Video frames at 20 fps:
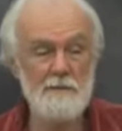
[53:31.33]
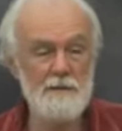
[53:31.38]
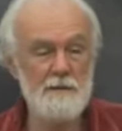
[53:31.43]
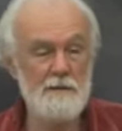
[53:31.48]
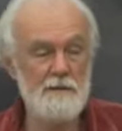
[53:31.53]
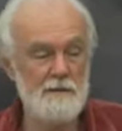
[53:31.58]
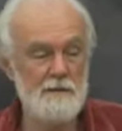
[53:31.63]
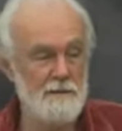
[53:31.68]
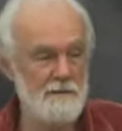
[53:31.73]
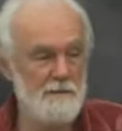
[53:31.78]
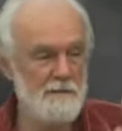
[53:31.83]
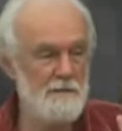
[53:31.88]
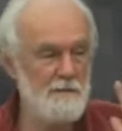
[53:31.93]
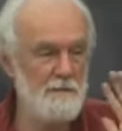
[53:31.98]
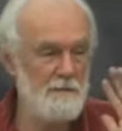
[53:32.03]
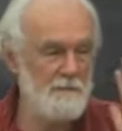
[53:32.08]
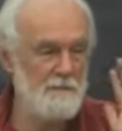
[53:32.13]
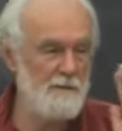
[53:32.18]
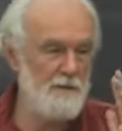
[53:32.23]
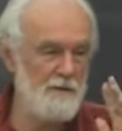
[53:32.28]
I mean, there's
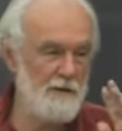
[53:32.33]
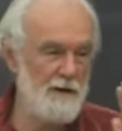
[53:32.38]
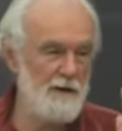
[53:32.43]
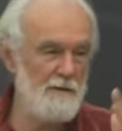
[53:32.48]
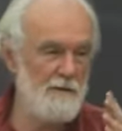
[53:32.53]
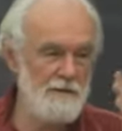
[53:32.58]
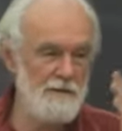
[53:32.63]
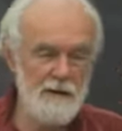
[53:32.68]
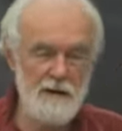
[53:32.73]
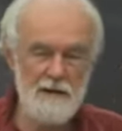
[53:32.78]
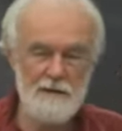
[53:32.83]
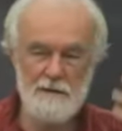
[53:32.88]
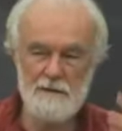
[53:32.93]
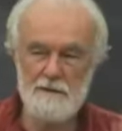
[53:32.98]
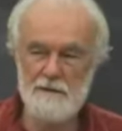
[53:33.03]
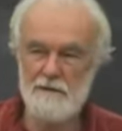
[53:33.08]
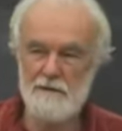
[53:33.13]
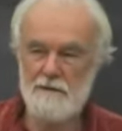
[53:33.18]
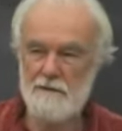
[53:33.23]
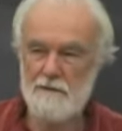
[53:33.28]
a book I always like,
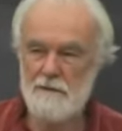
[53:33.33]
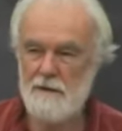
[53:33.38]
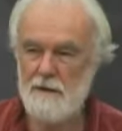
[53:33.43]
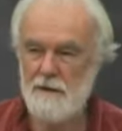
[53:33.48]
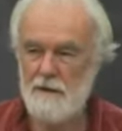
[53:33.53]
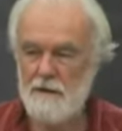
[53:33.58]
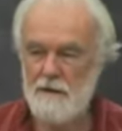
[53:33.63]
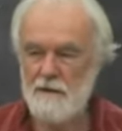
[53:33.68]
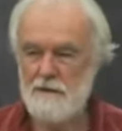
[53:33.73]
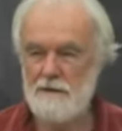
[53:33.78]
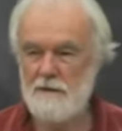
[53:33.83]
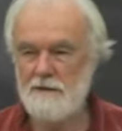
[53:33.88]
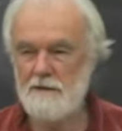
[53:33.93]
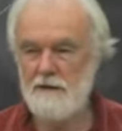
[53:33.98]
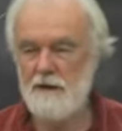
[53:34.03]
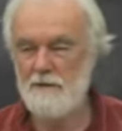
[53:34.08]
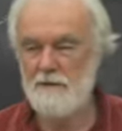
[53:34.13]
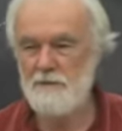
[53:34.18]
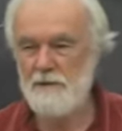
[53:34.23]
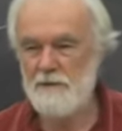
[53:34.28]
you know, the
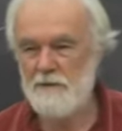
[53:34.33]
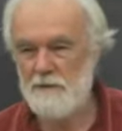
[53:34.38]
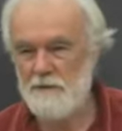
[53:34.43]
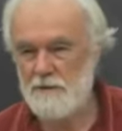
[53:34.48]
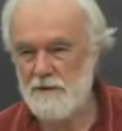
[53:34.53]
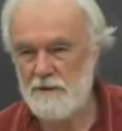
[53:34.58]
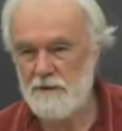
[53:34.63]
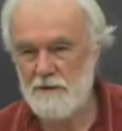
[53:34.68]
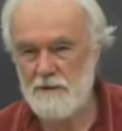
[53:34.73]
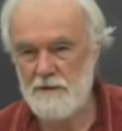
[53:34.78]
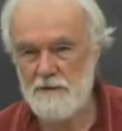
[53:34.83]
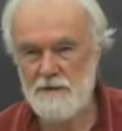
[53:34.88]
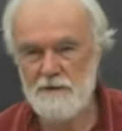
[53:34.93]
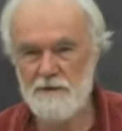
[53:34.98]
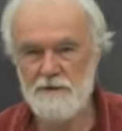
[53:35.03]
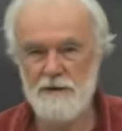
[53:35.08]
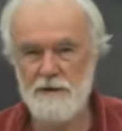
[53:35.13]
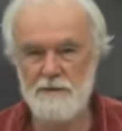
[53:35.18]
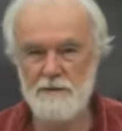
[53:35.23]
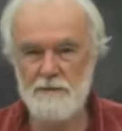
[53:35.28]
sign people, which is called
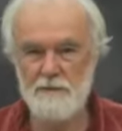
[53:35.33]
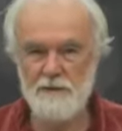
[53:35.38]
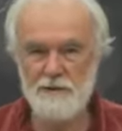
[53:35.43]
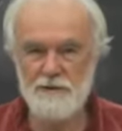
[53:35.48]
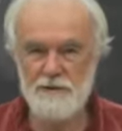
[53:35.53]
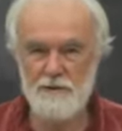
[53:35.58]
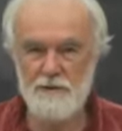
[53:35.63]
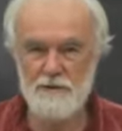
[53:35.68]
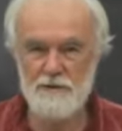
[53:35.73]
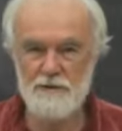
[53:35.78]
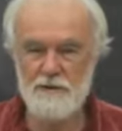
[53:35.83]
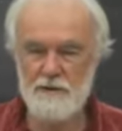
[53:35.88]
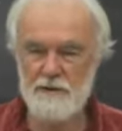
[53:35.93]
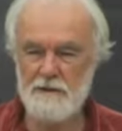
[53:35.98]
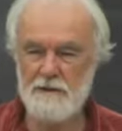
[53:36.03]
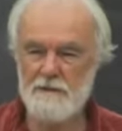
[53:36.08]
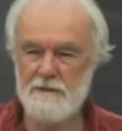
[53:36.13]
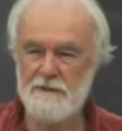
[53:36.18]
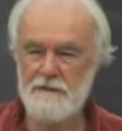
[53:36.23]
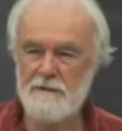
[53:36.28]
Schivelbusch, called
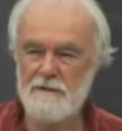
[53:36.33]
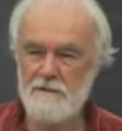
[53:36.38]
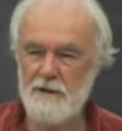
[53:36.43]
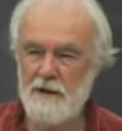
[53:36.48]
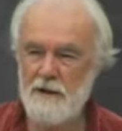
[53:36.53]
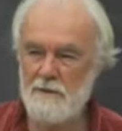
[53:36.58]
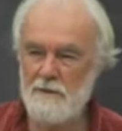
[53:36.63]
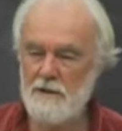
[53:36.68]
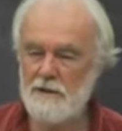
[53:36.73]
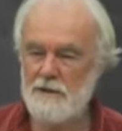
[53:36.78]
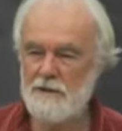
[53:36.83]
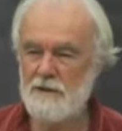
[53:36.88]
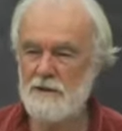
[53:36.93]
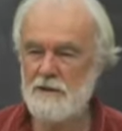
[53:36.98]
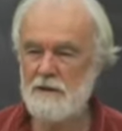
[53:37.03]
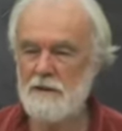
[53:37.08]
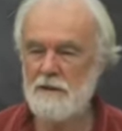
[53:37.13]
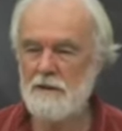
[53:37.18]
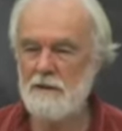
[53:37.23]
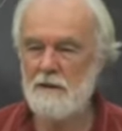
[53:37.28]
The Railway
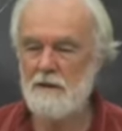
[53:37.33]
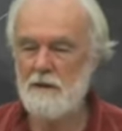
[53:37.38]
Journey.